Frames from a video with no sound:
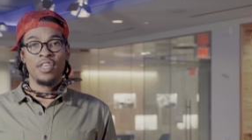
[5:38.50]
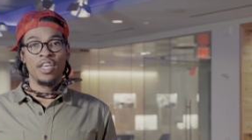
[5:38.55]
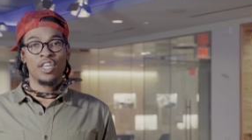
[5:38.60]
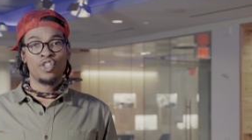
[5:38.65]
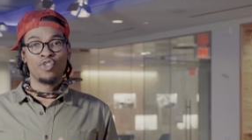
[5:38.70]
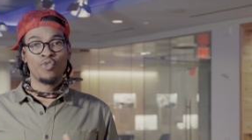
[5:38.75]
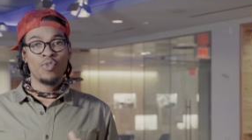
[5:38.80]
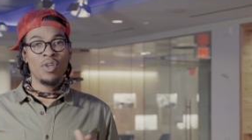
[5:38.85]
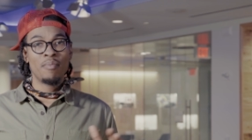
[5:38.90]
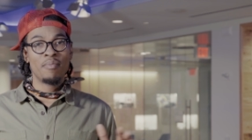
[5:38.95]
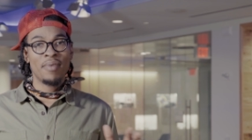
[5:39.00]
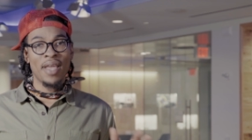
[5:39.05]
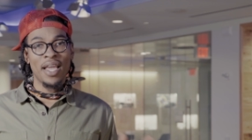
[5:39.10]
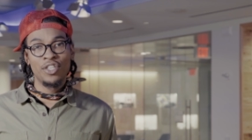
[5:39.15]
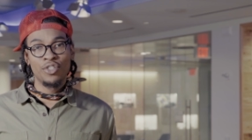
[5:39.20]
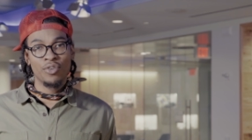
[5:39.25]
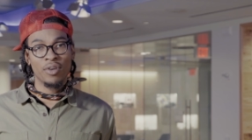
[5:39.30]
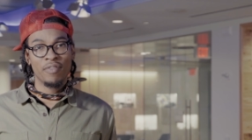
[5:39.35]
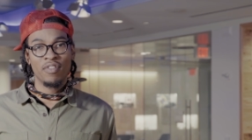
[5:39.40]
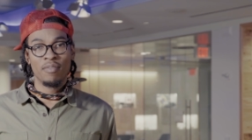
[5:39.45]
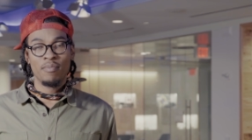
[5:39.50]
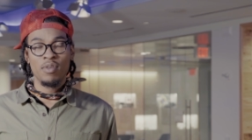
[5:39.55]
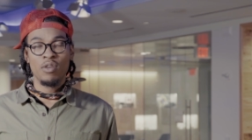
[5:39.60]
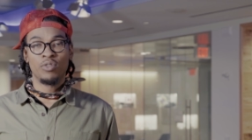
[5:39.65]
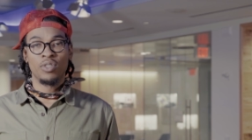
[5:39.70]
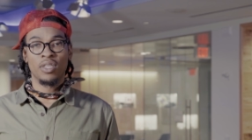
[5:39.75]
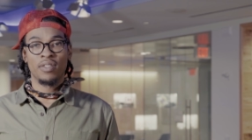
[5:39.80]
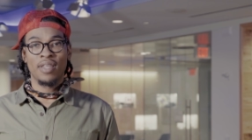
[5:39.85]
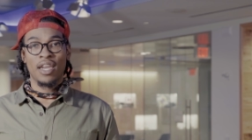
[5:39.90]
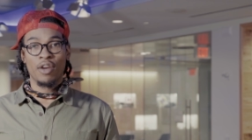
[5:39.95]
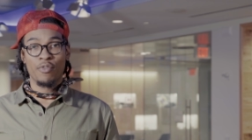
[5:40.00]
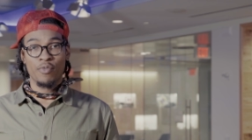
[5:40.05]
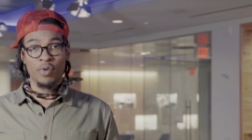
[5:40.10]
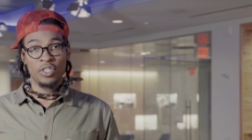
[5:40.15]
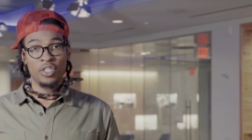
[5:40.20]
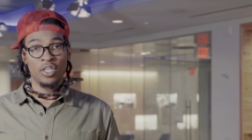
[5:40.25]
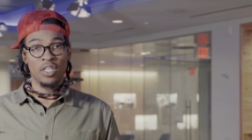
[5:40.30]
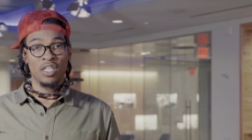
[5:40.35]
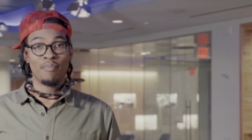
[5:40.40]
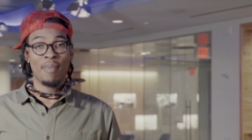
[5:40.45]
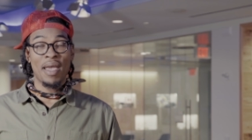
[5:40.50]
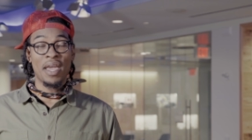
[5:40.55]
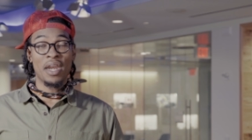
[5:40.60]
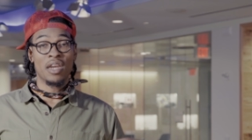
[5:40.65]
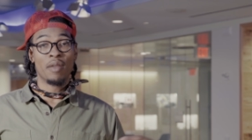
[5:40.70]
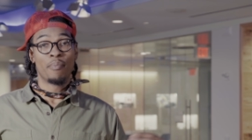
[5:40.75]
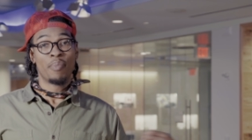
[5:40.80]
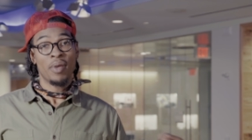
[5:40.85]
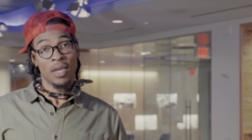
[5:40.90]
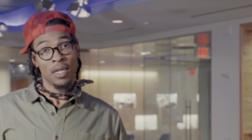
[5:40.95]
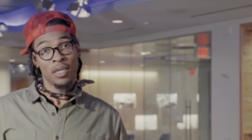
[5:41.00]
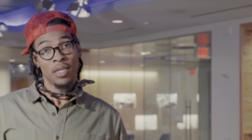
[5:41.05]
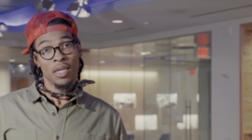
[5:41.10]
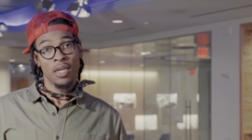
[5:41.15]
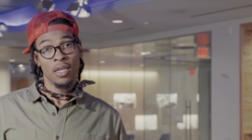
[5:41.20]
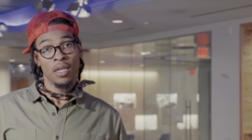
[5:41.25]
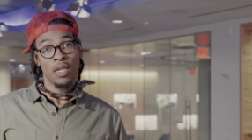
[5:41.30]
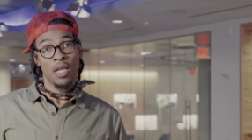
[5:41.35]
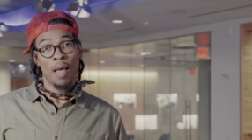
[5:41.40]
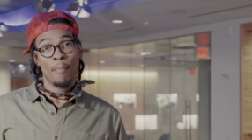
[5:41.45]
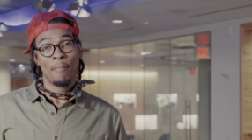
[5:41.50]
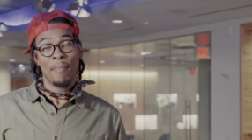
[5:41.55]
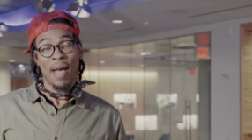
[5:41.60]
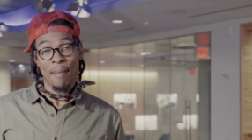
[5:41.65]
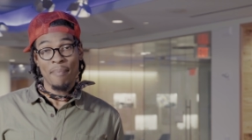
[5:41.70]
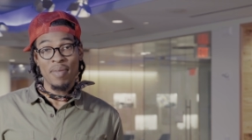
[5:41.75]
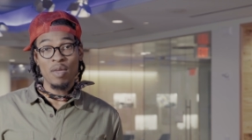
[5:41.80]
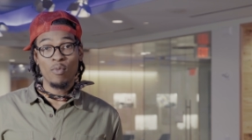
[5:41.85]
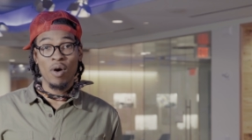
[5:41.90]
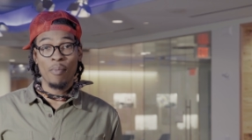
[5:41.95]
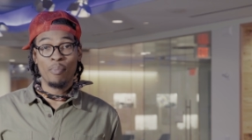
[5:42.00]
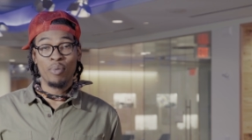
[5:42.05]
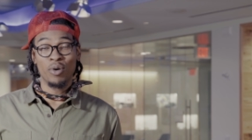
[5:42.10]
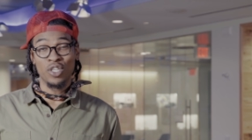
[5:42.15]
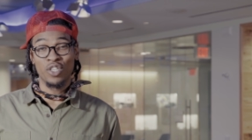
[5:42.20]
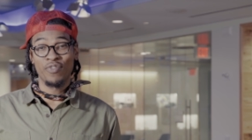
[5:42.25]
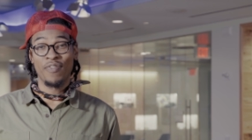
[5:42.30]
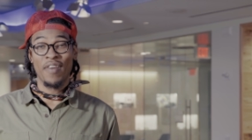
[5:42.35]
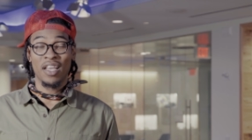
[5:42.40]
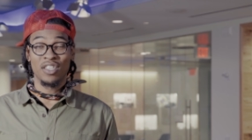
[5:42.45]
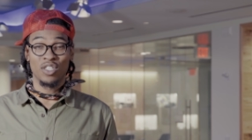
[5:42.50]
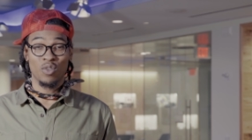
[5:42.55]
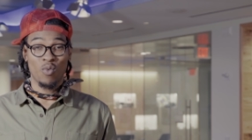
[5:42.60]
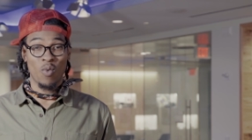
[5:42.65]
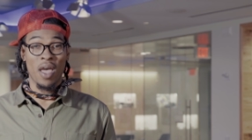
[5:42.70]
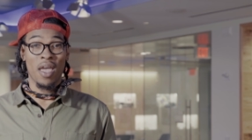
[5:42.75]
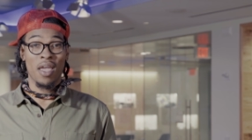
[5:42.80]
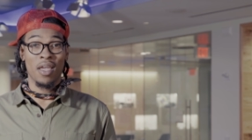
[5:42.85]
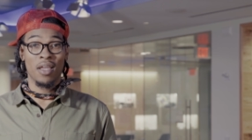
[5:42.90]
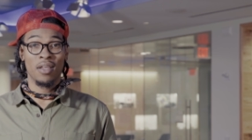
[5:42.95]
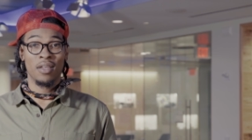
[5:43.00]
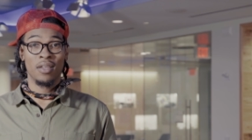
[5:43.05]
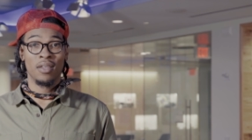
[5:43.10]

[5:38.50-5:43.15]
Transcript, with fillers: The extreme nature of the music that originally made it appealing might be what pushed fans away.